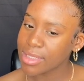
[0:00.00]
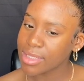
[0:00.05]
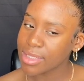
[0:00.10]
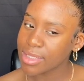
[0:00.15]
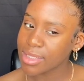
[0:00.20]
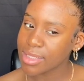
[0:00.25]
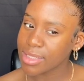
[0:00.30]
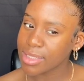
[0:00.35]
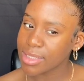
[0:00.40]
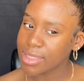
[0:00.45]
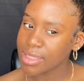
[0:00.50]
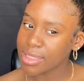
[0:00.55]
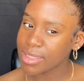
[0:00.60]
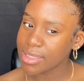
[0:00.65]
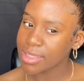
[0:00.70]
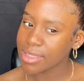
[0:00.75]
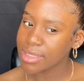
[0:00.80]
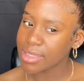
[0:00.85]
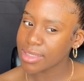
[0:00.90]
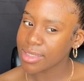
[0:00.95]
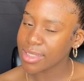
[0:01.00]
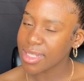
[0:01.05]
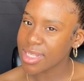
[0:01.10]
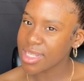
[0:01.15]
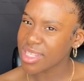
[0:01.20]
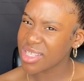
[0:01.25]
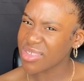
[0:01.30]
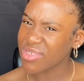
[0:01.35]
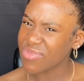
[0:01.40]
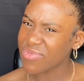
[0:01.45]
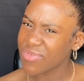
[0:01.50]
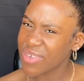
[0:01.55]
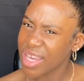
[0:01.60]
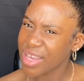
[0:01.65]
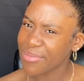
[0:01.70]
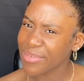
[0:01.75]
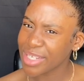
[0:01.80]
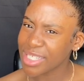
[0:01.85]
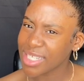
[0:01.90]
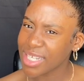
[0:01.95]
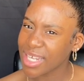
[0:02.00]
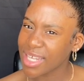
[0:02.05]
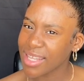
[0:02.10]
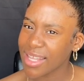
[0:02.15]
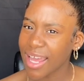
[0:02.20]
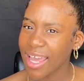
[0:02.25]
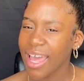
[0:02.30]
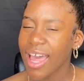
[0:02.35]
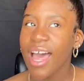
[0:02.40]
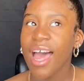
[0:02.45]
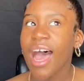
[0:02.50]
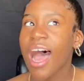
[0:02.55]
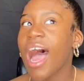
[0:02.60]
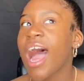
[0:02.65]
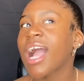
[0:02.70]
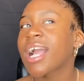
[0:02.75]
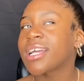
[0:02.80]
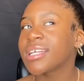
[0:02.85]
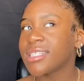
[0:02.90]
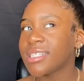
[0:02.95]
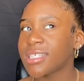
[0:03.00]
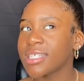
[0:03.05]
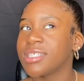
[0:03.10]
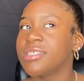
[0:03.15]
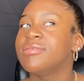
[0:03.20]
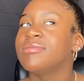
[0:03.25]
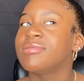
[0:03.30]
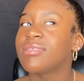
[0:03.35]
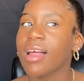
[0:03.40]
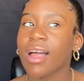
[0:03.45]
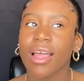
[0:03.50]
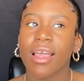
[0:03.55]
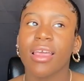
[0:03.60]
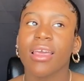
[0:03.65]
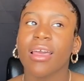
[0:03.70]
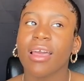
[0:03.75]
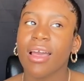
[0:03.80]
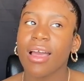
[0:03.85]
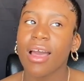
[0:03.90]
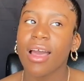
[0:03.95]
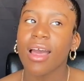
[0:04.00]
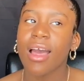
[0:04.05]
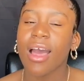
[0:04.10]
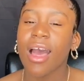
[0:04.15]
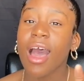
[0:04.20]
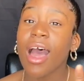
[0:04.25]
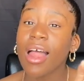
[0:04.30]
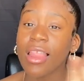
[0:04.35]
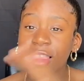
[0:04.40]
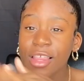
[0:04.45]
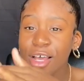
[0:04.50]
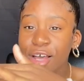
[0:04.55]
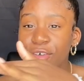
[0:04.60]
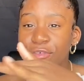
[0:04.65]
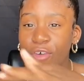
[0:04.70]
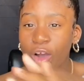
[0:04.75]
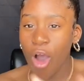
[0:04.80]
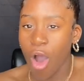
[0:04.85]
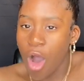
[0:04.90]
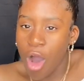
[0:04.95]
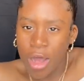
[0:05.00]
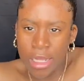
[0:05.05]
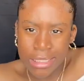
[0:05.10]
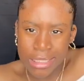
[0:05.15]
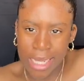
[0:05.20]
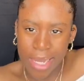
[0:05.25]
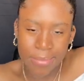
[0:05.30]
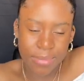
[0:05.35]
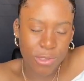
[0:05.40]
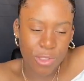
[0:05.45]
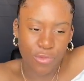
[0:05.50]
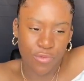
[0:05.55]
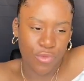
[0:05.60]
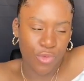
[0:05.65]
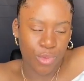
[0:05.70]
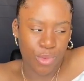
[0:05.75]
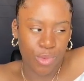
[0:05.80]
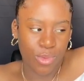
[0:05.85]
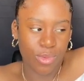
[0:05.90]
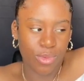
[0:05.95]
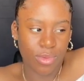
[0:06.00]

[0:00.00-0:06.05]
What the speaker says: nothing favorite to eat. Like, I could tell you, like, I love all types of food.